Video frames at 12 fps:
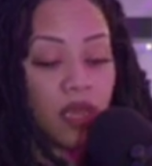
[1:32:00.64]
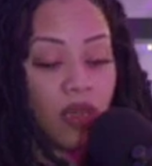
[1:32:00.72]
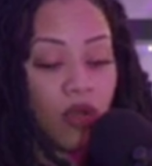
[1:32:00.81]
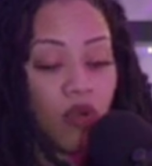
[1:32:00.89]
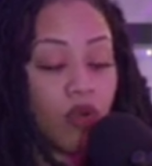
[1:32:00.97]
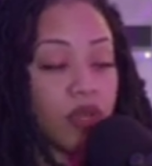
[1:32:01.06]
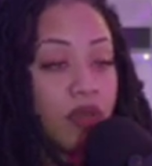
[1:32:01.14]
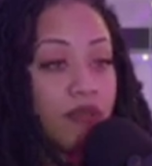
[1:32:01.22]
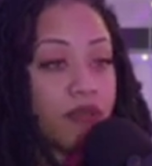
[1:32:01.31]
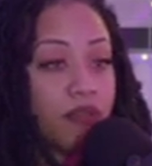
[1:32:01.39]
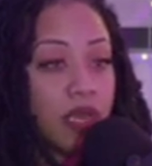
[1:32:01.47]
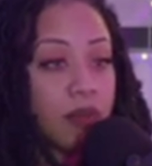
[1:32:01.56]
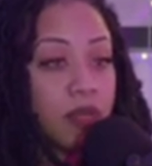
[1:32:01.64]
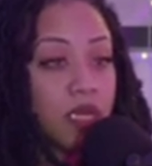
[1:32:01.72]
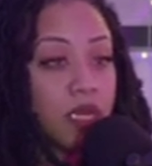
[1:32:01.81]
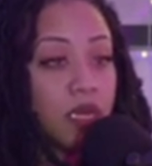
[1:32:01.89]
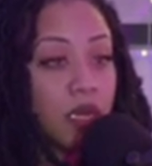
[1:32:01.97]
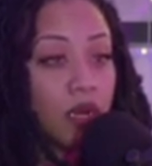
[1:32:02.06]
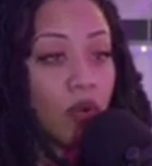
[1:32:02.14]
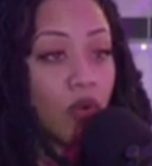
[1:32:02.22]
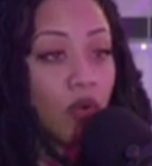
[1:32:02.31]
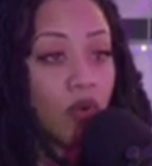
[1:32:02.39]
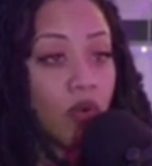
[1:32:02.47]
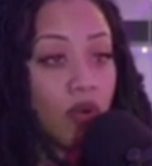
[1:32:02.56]
or your family,
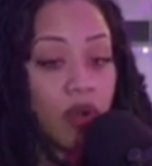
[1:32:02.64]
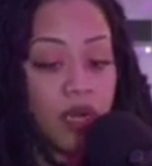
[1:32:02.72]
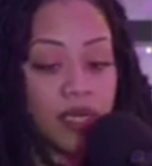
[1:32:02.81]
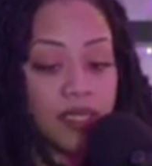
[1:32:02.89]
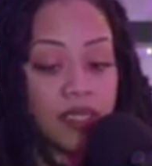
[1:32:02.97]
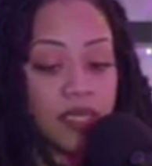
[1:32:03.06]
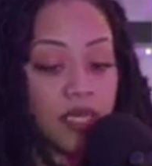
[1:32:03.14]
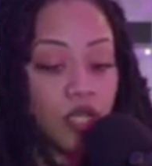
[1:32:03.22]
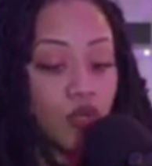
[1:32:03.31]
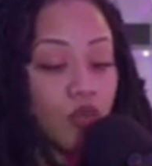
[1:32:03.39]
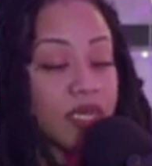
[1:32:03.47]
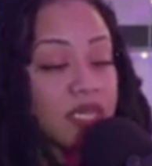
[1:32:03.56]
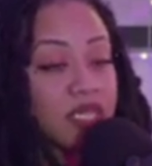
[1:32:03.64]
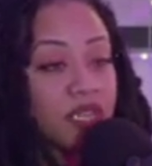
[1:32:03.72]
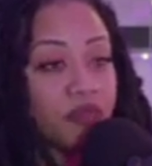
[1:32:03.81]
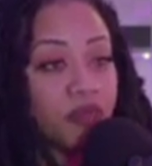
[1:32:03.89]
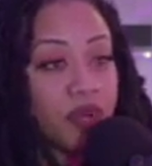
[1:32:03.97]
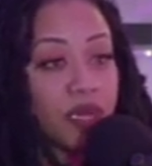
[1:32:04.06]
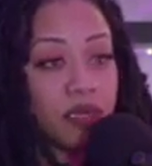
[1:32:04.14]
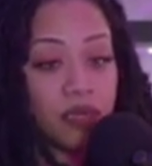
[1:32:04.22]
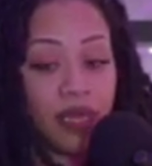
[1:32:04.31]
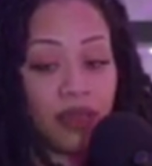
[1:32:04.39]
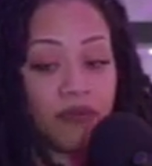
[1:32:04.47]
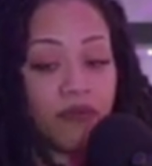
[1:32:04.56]
or seen you in different
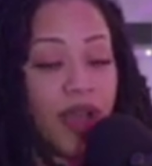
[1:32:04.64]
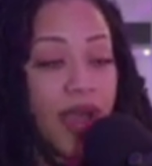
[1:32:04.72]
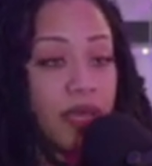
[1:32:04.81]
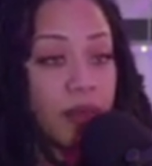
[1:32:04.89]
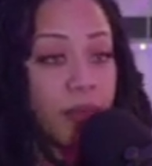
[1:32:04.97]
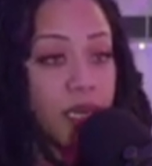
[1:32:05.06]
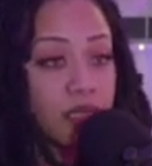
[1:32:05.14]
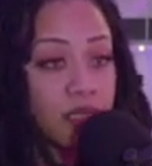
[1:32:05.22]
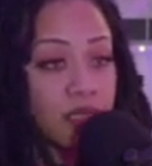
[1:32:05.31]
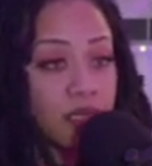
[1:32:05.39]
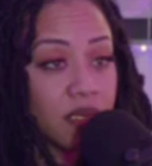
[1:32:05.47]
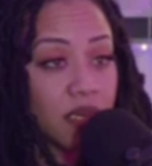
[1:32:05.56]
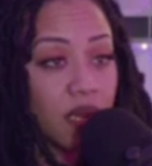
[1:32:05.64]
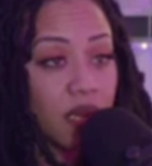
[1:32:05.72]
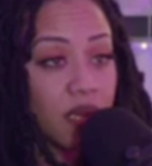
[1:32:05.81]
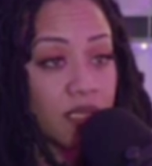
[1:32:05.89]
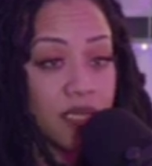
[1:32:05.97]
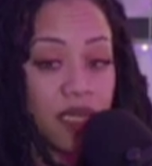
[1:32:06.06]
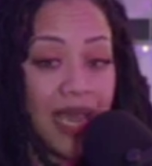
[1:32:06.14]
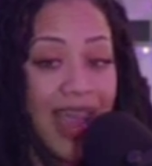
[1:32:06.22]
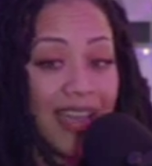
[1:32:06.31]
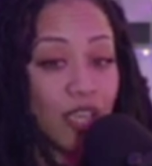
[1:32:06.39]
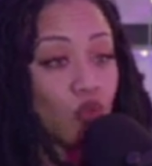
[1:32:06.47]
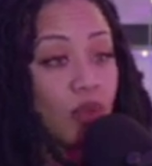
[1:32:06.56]
environments, see
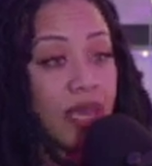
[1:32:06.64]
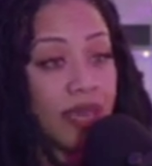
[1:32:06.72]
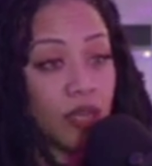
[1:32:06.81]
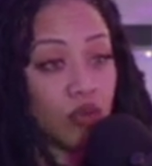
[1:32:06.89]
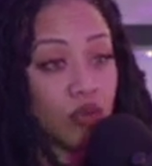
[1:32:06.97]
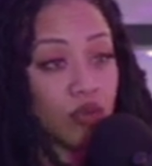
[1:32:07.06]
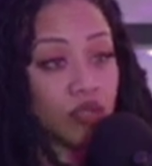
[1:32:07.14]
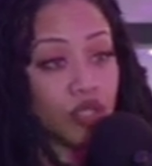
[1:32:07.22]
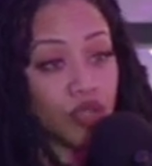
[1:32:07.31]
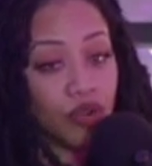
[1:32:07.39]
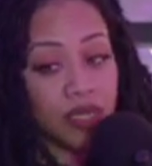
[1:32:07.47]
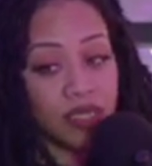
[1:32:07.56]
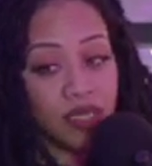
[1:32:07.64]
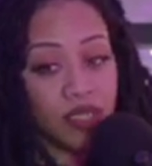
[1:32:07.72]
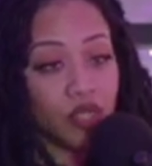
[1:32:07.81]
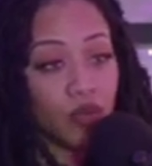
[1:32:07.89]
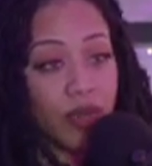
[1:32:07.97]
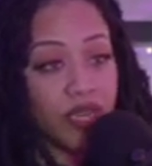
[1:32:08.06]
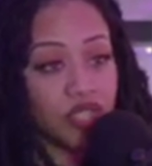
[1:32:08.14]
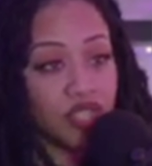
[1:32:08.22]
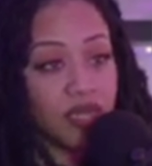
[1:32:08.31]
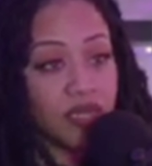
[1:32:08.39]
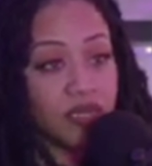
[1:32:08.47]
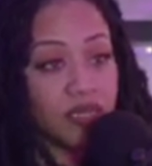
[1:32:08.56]
how you handle certain
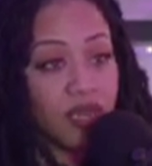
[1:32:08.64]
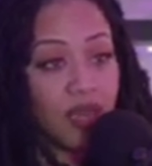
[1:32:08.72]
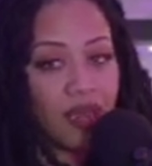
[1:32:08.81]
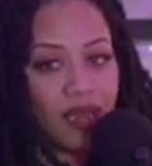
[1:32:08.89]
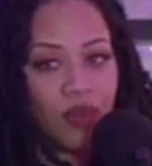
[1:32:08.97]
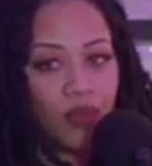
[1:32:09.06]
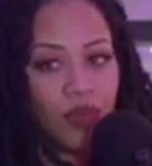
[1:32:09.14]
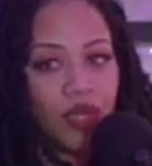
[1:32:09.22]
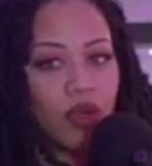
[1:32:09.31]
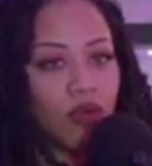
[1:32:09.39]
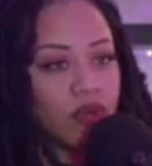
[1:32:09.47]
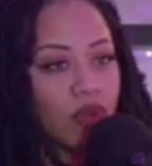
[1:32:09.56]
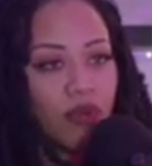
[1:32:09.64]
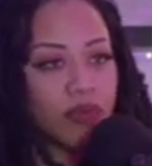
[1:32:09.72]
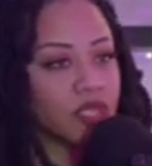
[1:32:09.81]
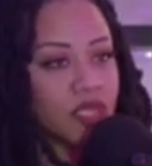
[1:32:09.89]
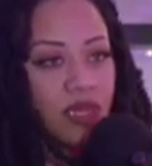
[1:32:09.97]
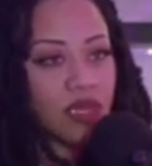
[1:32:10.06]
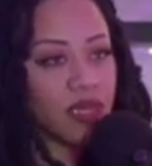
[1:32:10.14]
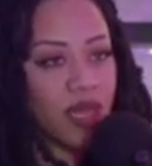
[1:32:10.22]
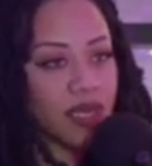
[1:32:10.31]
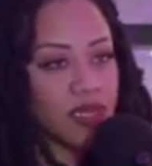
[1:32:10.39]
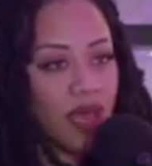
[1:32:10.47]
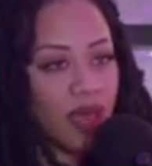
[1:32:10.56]
situations, we don't know each other
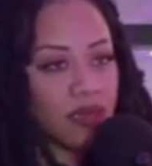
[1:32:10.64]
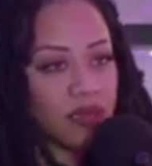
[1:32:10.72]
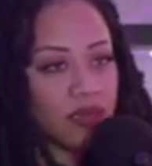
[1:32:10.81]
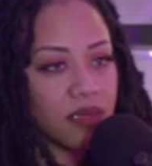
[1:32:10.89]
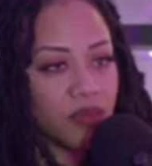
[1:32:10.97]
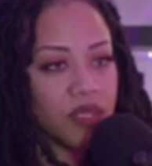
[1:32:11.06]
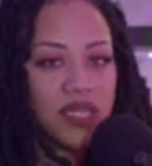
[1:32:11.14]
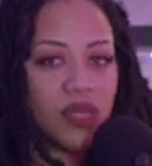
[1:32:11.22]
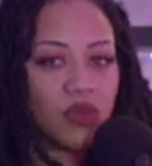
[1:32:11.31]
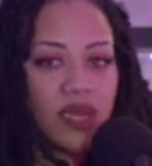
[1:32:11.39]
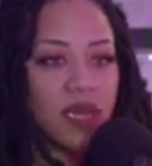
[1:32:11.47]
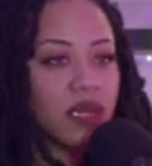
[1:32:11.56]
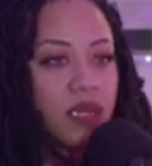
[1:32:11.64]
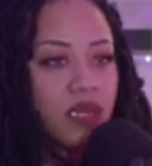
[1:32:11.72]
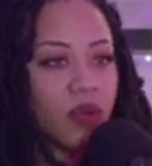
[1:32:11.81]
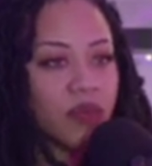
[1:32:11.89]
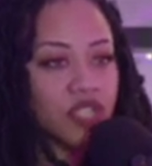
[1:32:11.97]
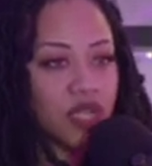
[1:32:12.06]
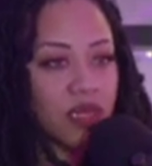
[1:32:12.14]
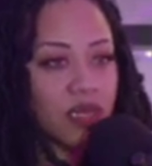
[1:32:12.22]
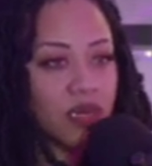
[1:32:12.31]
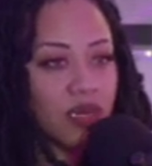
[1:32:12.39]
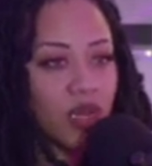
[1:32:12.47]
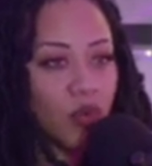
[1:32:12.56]
like that. We still getting to know each
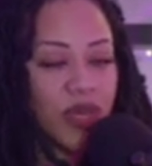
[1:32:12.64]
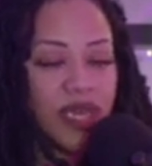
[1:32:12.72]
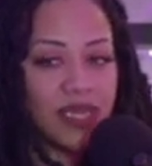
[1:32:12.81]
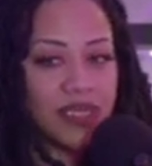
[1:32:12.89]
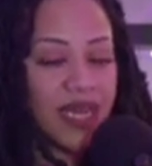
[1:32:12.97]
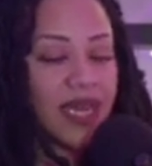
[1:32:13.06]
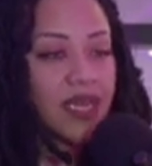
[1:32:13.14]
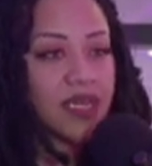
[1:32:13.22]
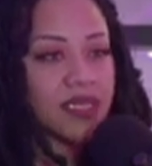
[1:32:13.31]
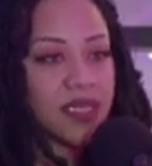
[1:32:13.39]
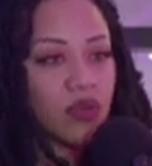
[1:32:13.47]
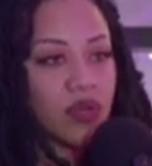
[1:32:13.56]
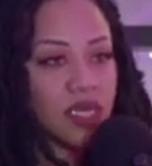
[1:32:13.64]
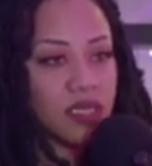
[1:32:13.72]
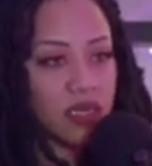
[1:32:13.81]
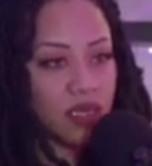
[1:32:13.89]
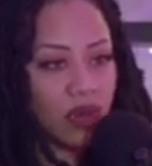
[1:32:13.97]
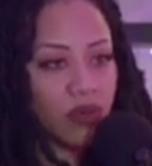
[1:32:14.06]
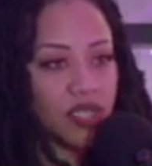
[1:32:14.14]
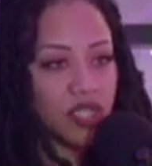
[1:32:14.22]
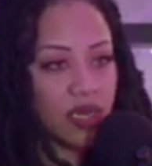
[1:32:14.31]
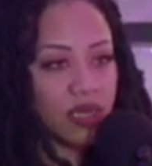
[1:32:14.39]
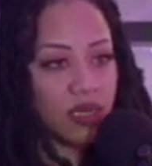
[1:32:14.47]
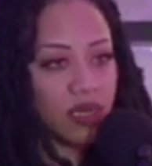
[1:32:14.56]
other. We can date and still get to know each
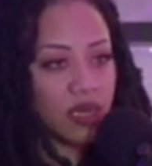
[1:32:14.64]
other.